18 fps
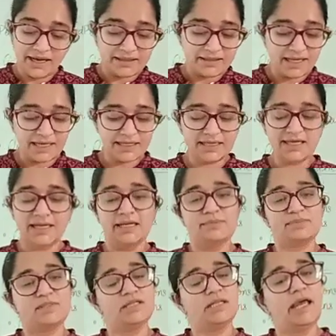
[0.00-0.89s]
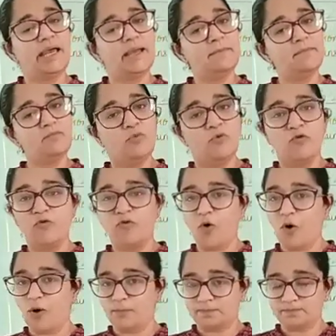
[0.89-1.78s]
that keeps them
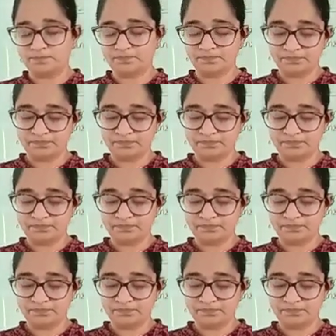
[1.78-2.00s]
warm.